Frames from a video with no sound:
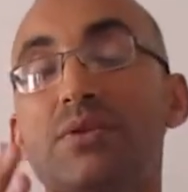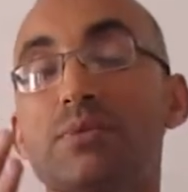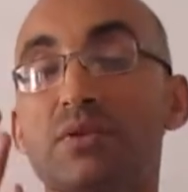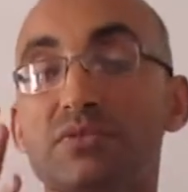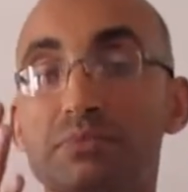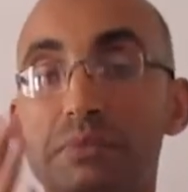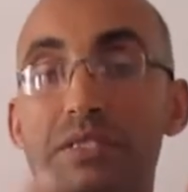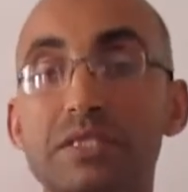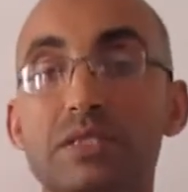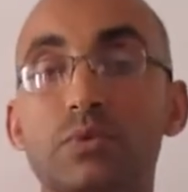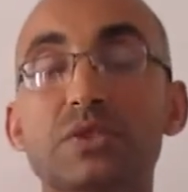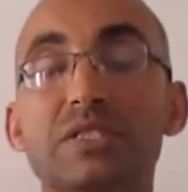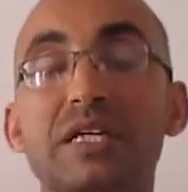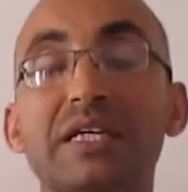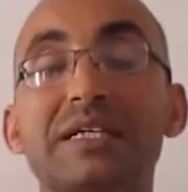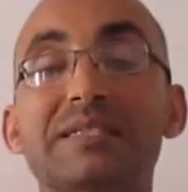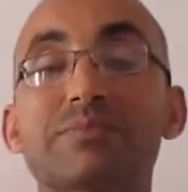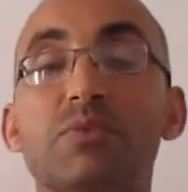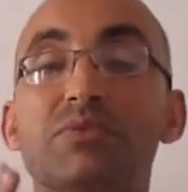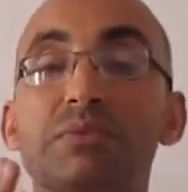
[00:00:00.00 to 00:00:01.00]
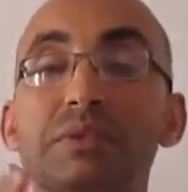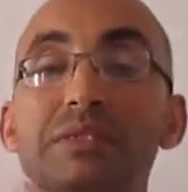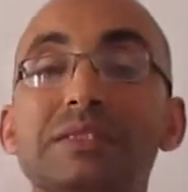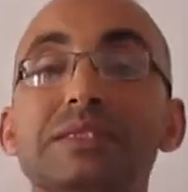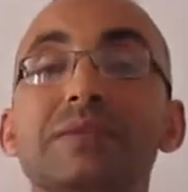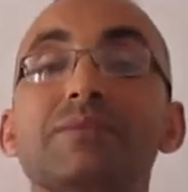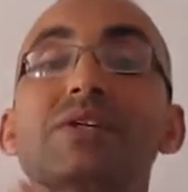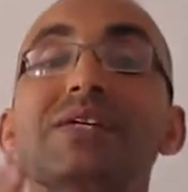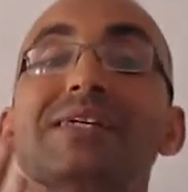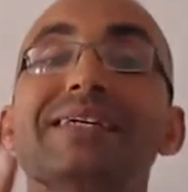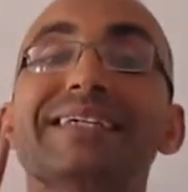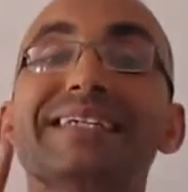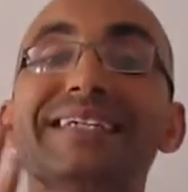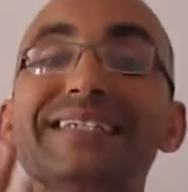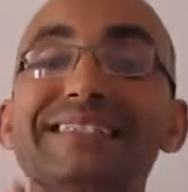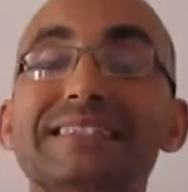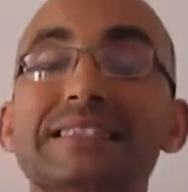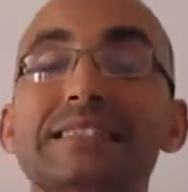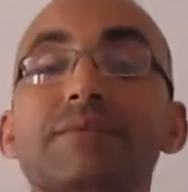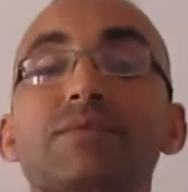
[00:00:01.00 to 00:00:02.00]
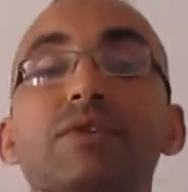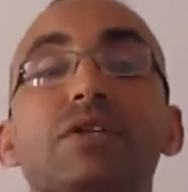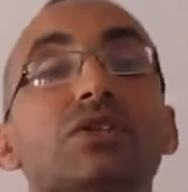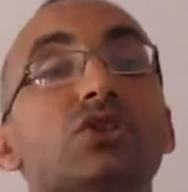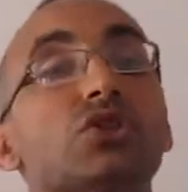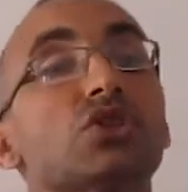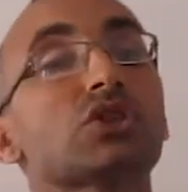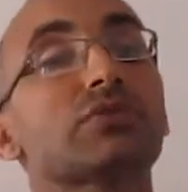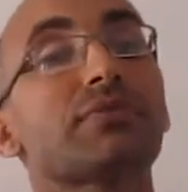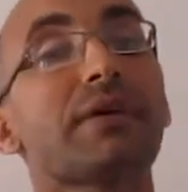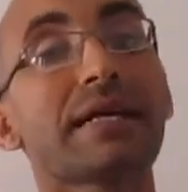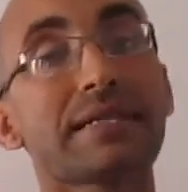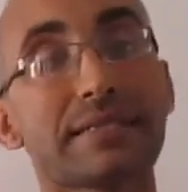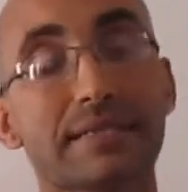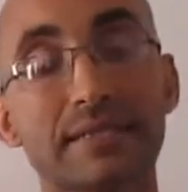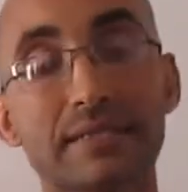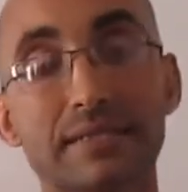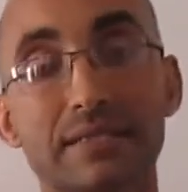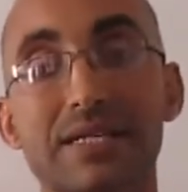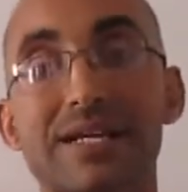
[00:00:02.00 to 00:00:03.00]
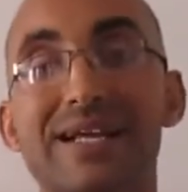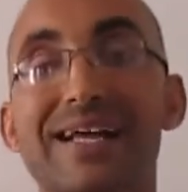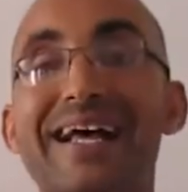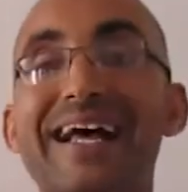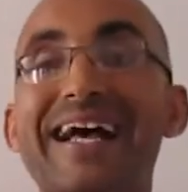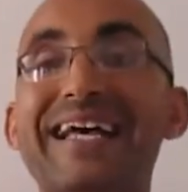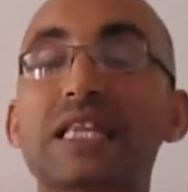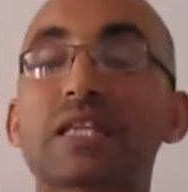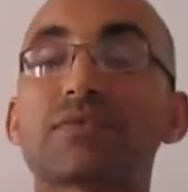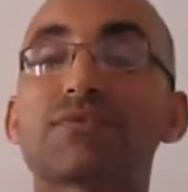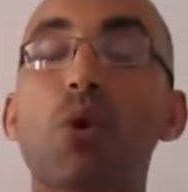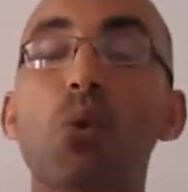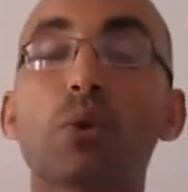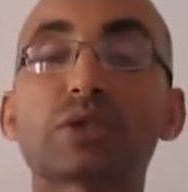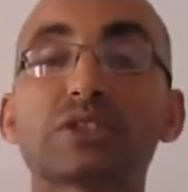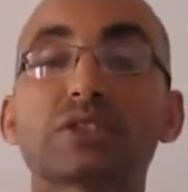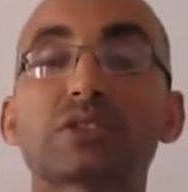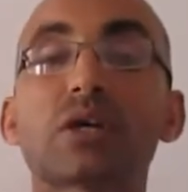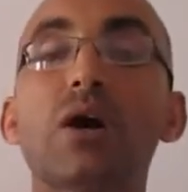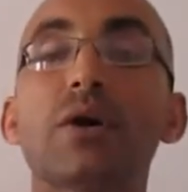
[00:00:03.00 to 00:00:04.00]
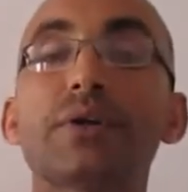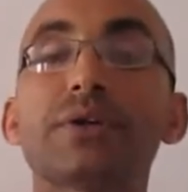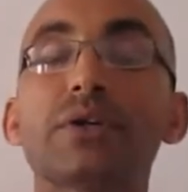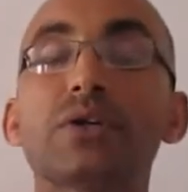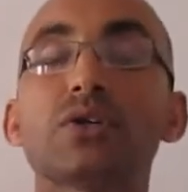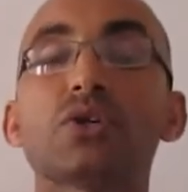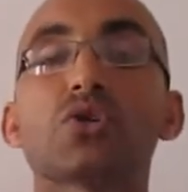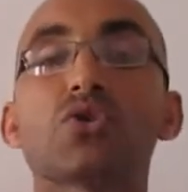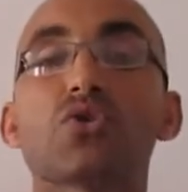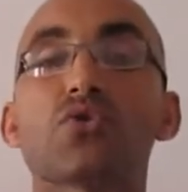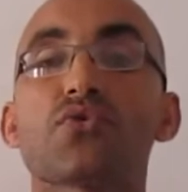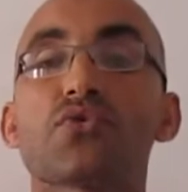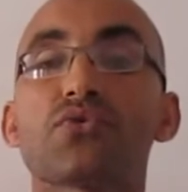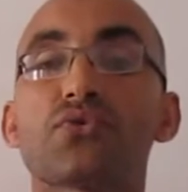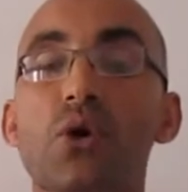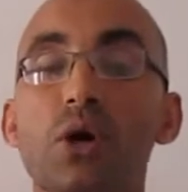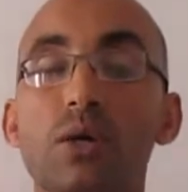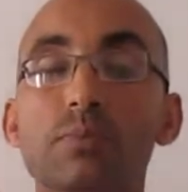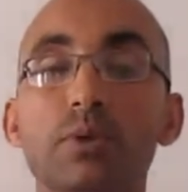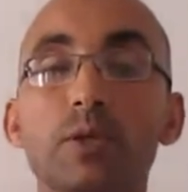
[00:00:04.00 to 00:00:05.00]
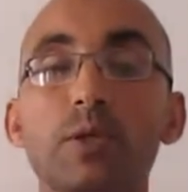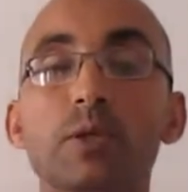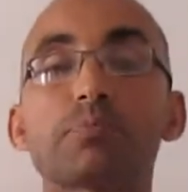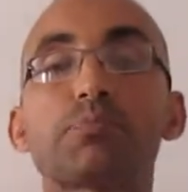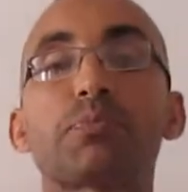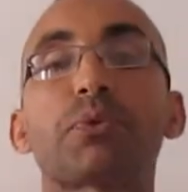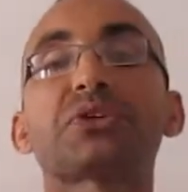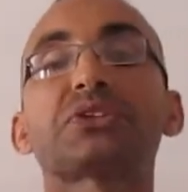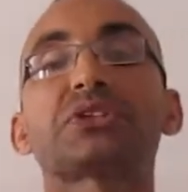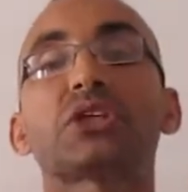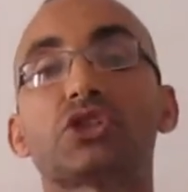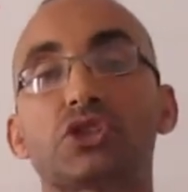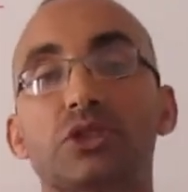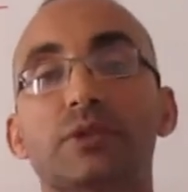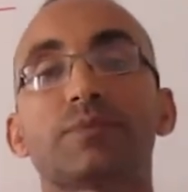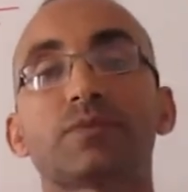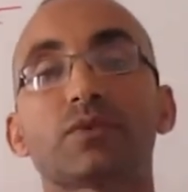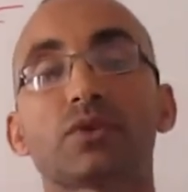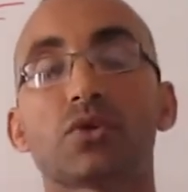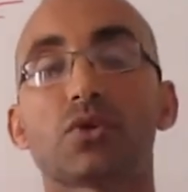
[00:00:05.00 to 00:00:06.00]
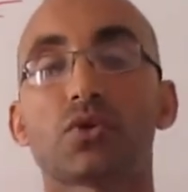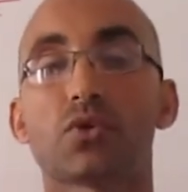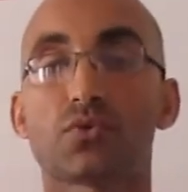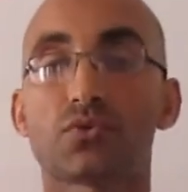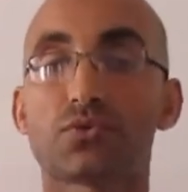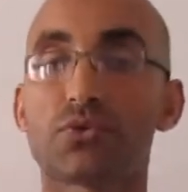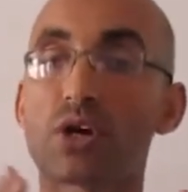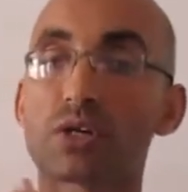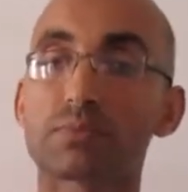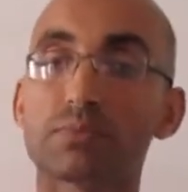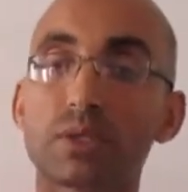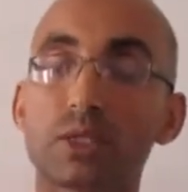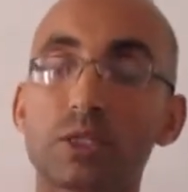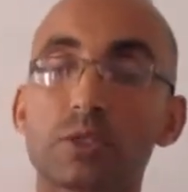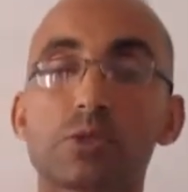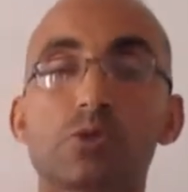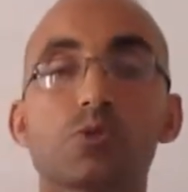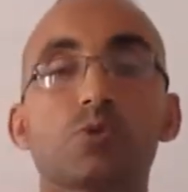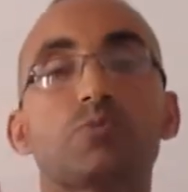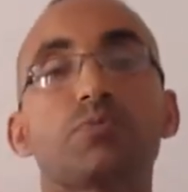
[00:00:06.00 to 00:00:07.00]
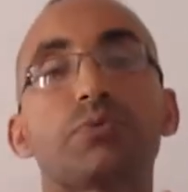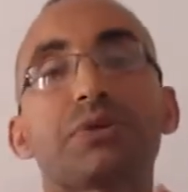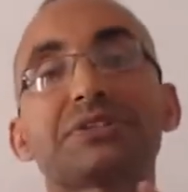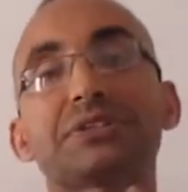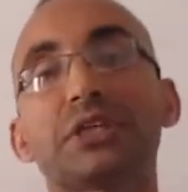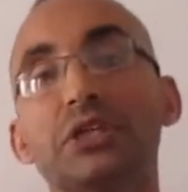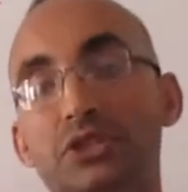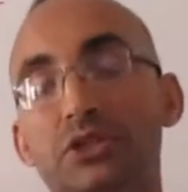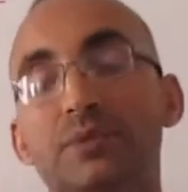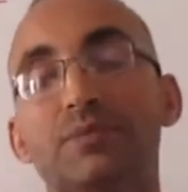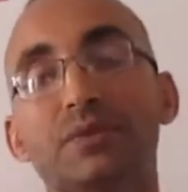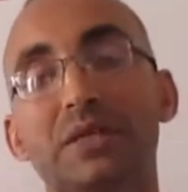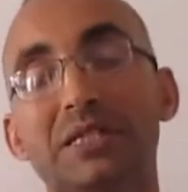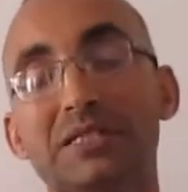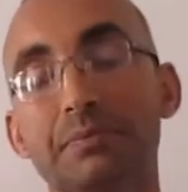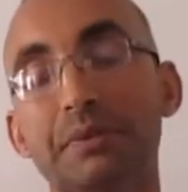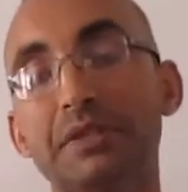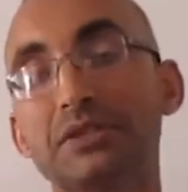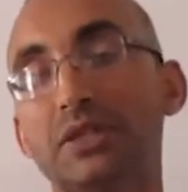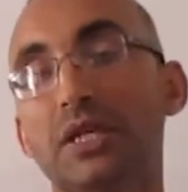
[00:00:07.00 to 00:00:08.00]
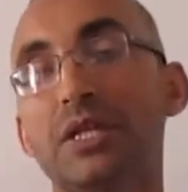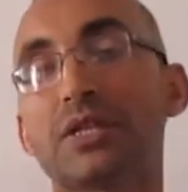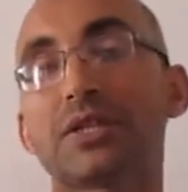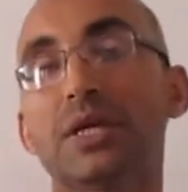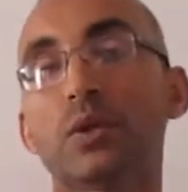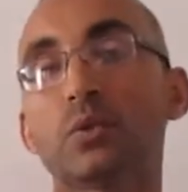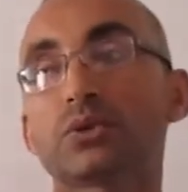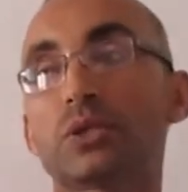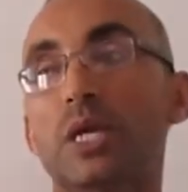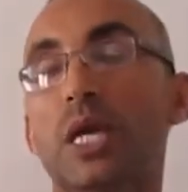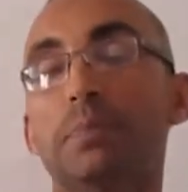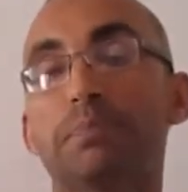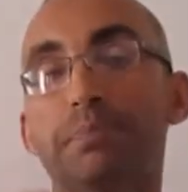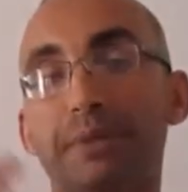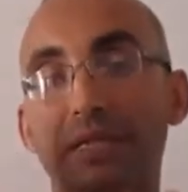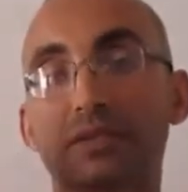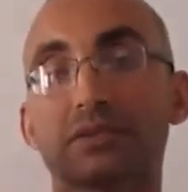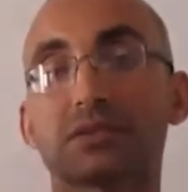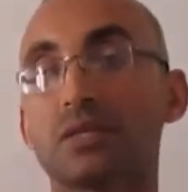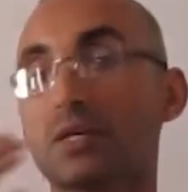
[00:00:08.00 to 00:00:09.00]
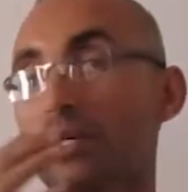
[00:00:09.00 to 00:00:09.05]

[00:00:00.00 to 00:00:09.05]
movement, we say its movement, it stresses and focuses on formal precision. It means in those epics,